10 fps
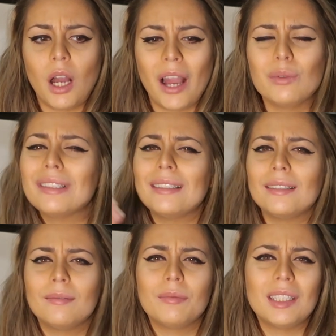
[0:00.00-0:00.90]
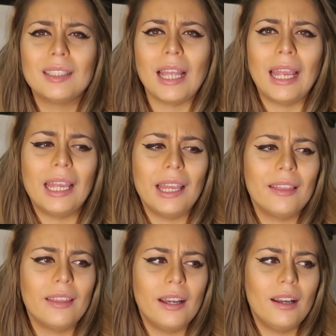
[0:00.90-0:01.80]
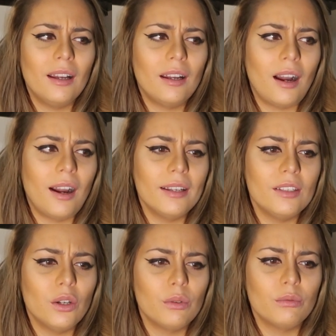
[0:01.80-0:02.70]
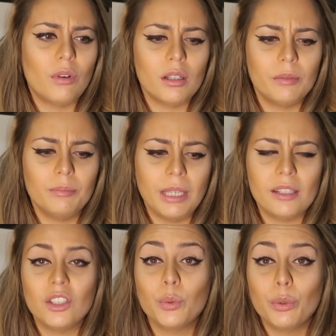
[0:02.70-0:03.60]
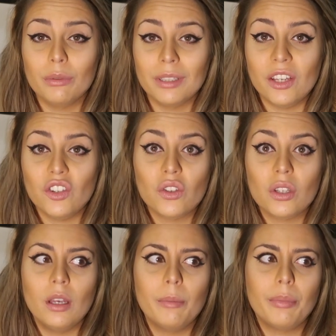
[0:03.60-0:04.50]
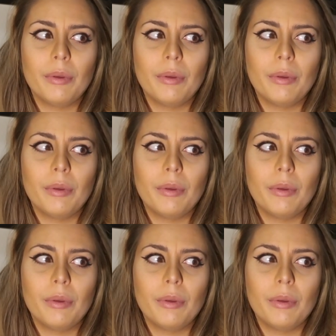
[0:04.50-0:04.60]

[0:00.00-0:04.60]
I was saying that I don't want to get into a relationship